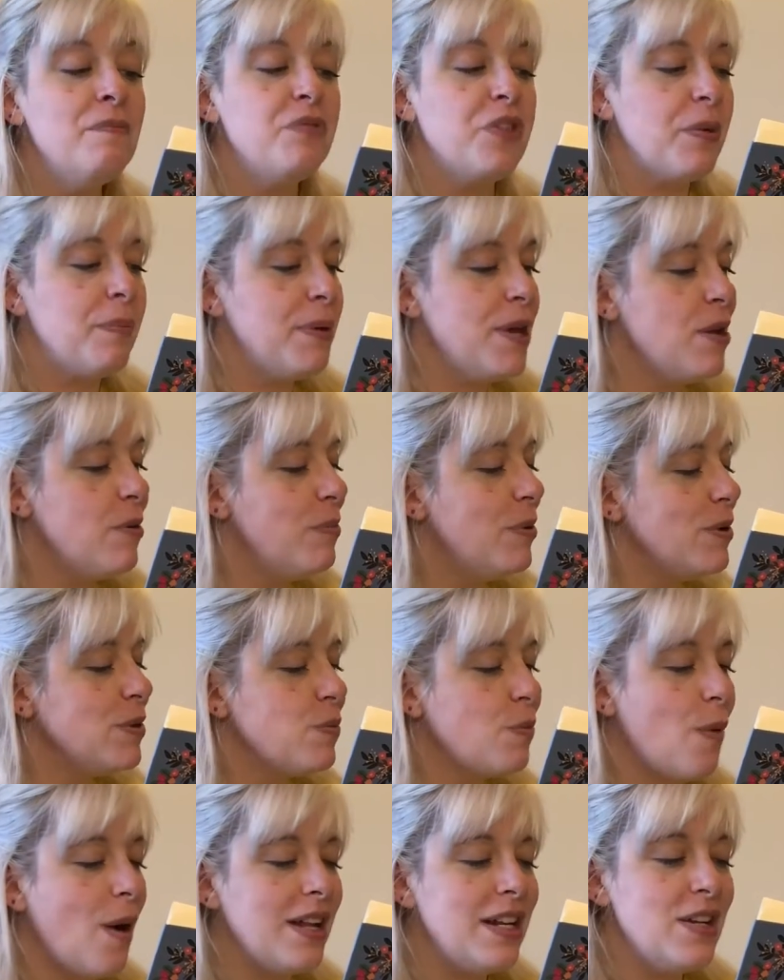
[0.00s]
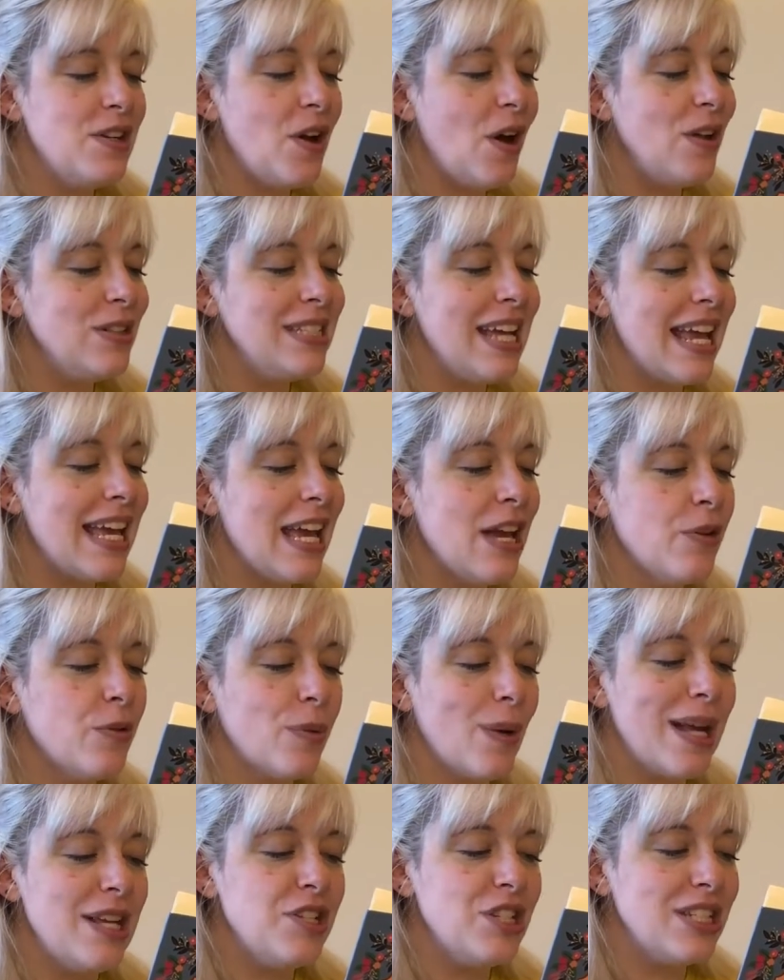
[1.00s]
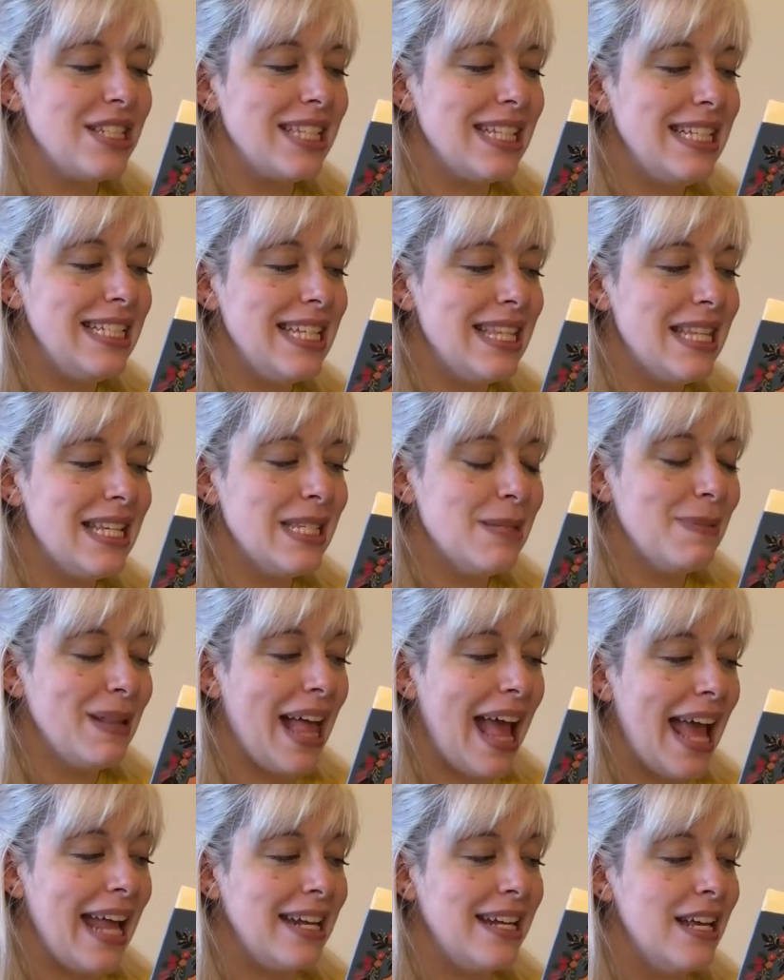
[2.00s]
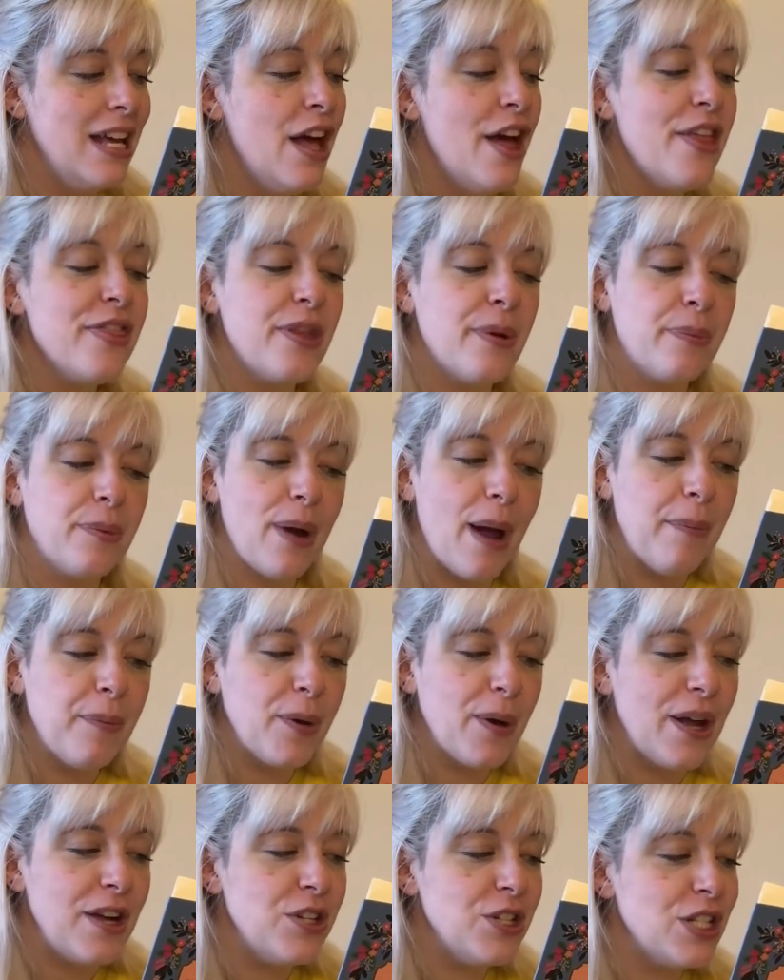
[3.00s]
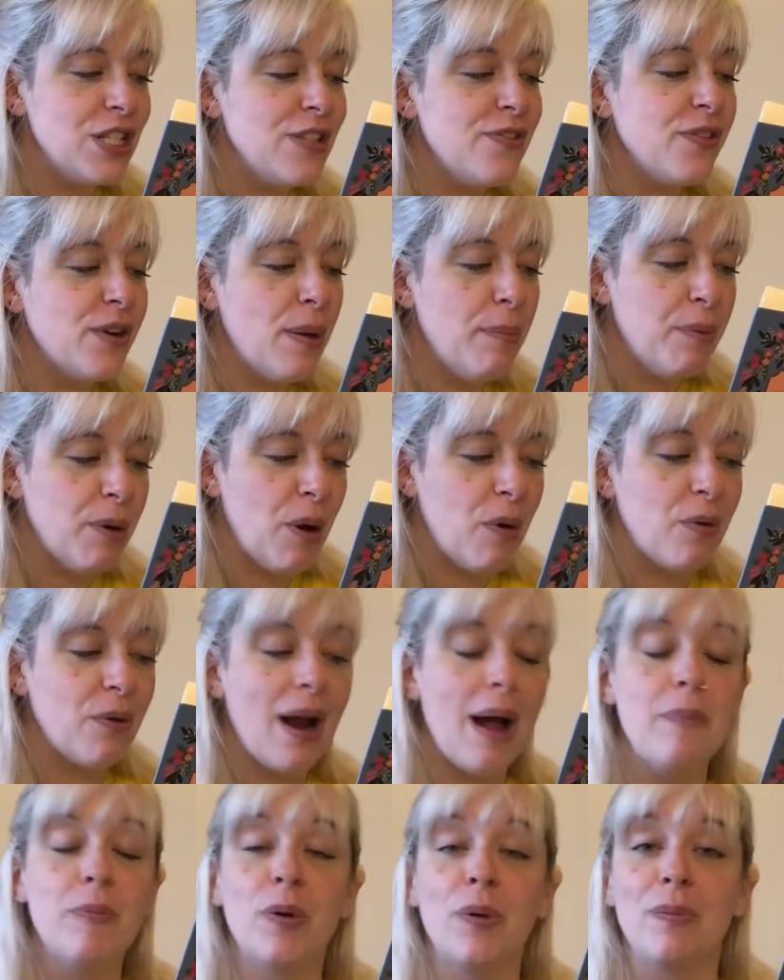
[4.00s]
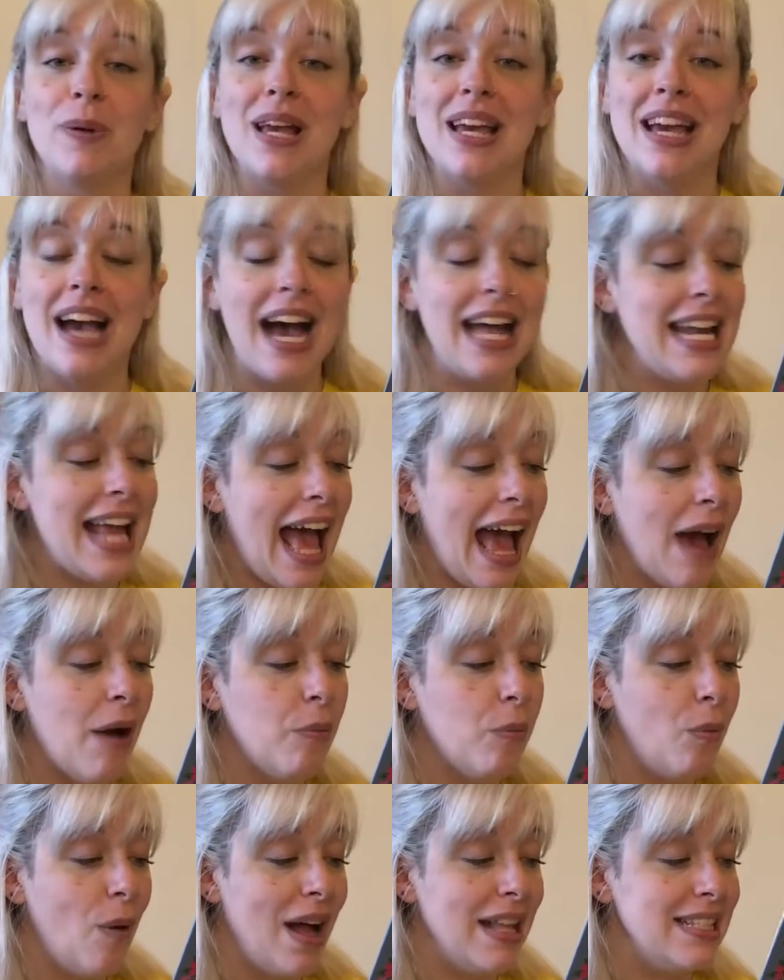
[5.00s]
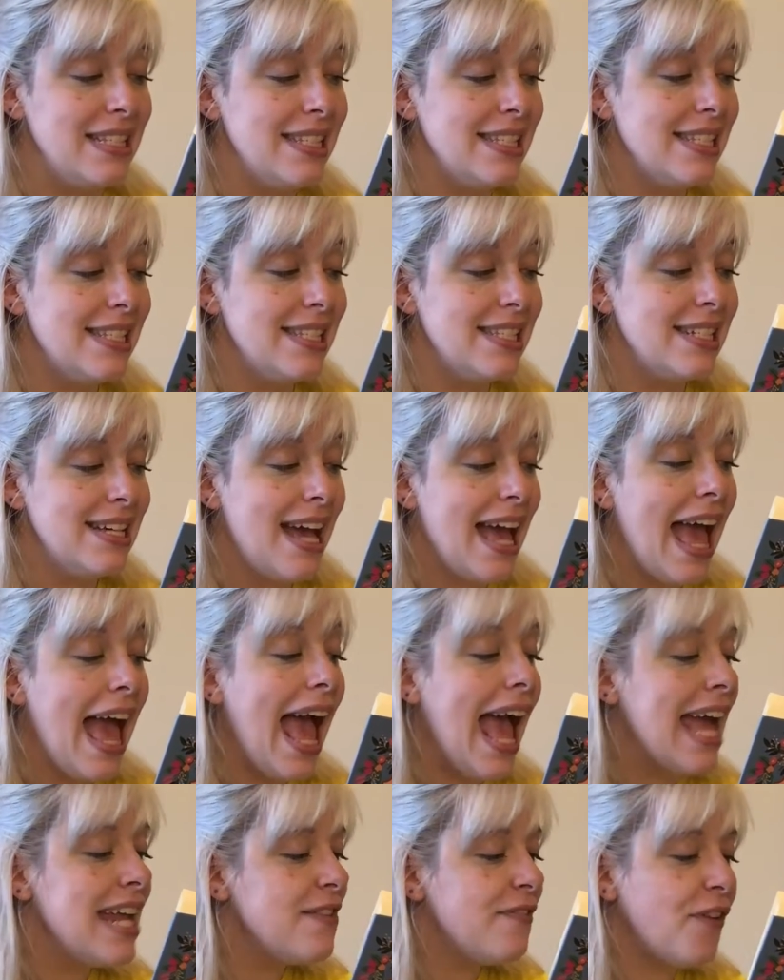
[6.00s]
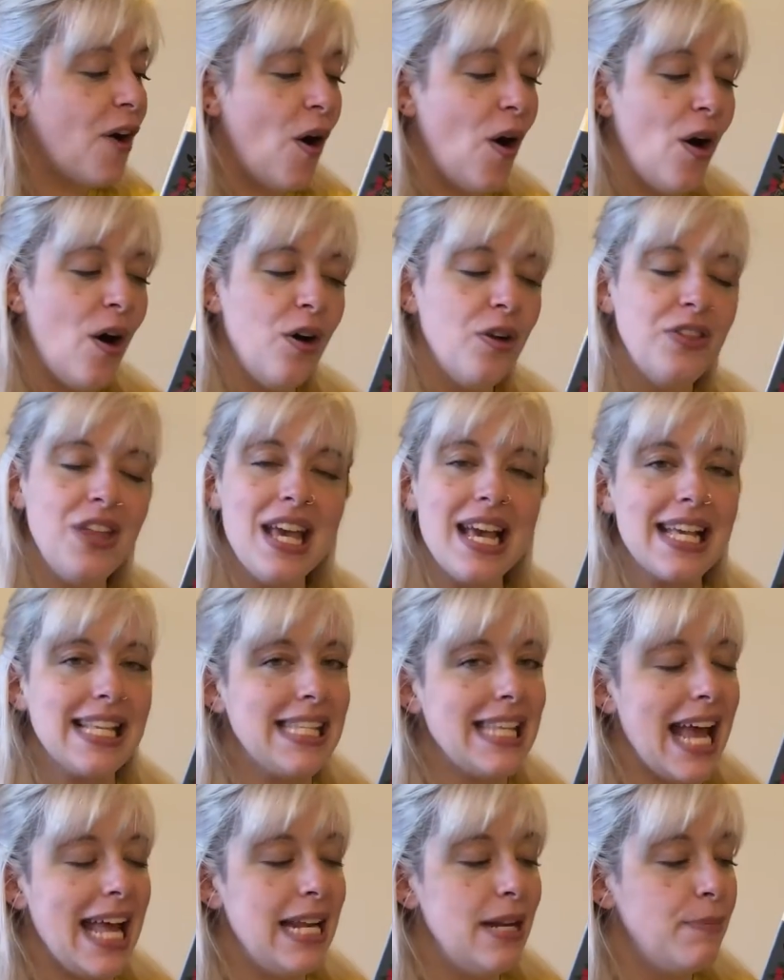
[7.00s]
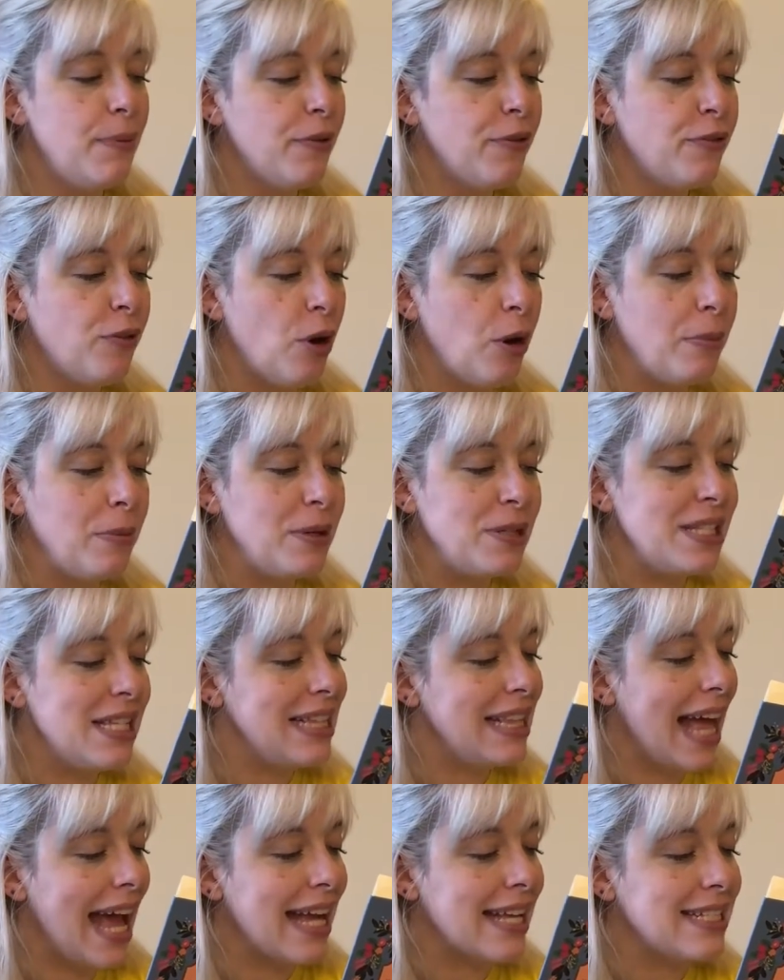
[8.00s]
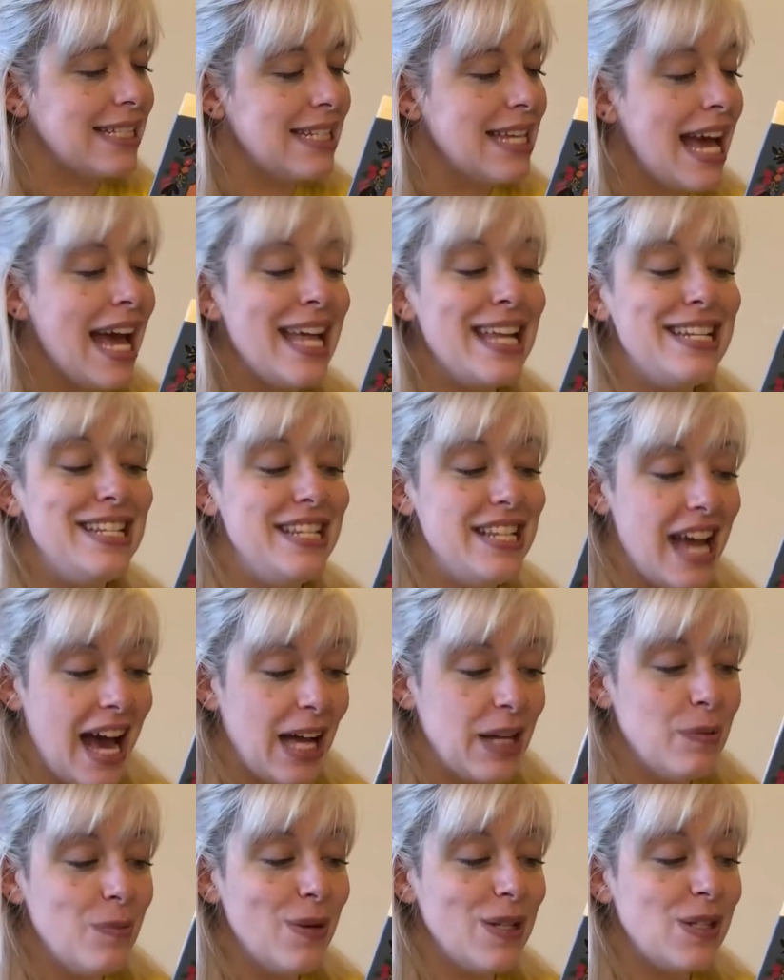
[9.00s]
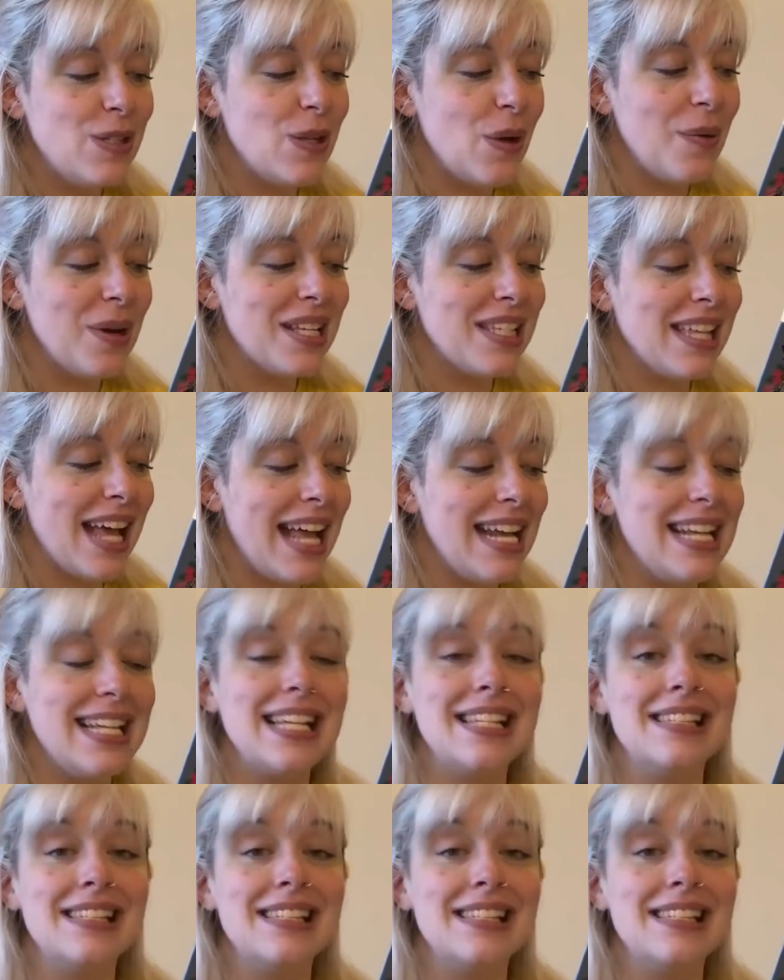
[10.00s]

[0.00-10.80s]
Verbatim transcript: The pupils one and all taking graciously to this plan, the preparations for a program were begun at once. And of all the excited performers elect, None was so excited